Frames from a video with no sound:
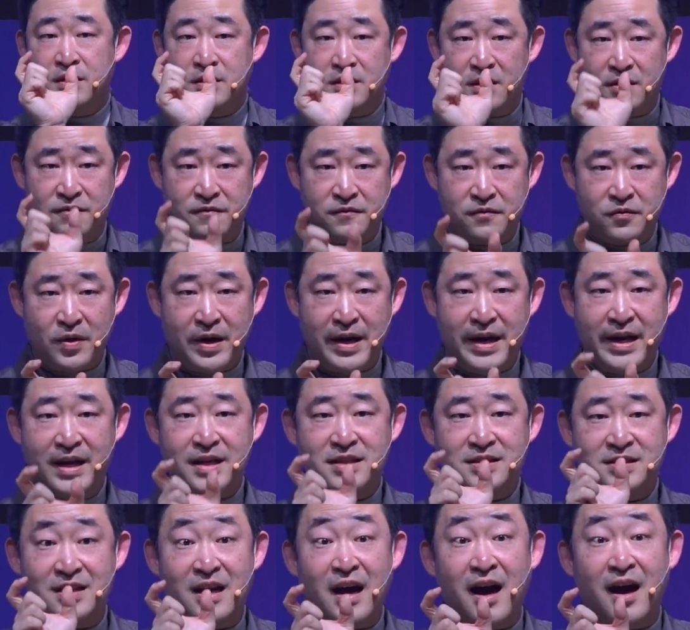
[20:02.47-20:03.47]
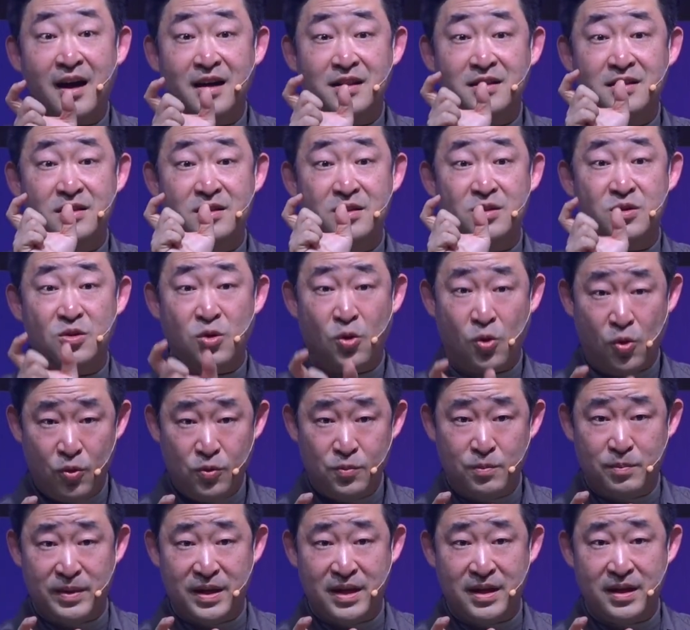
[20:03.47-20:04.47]
the phrase God
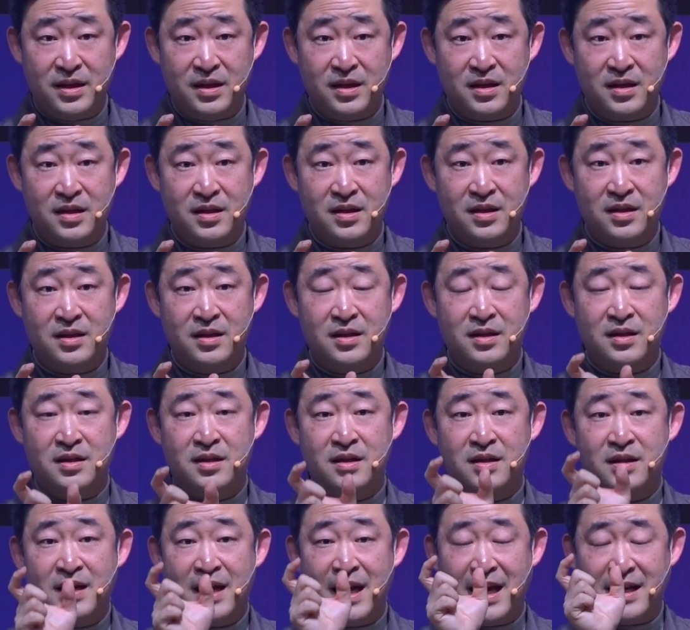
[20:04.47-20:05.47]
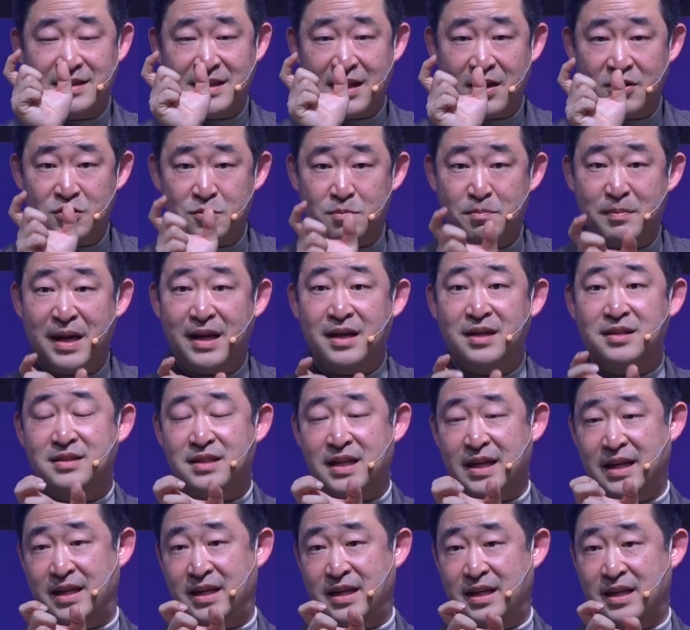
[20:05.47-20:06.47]
told me as I was
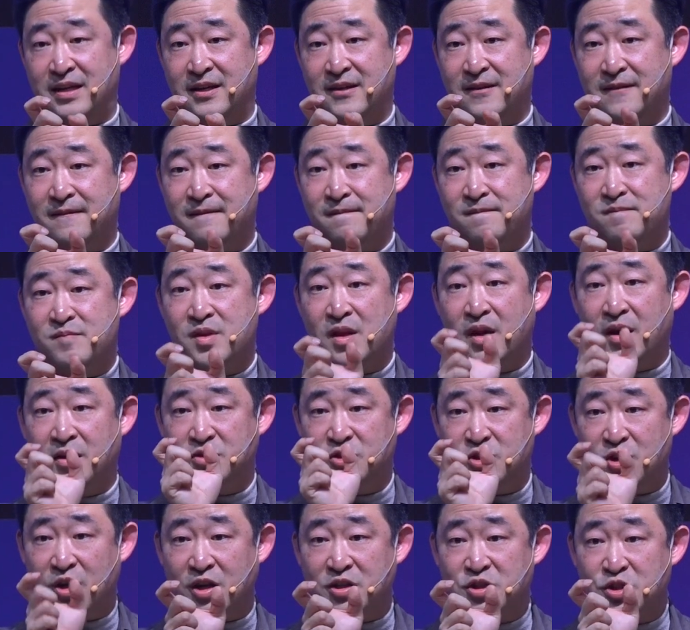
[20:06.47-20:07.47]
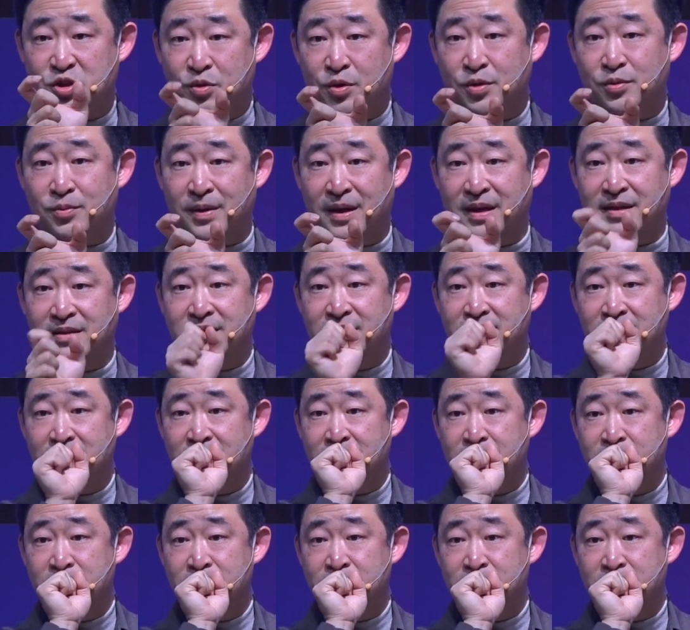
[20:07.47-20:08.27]
meditating on Joshua 1